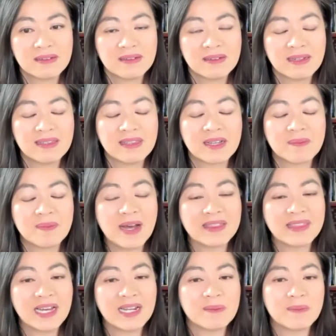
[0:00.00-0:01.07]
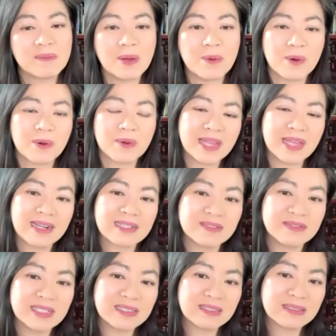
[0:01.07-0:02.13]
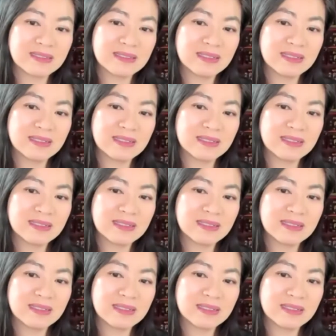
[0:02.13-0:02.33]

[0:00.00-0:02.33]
I think about that in my work with activists.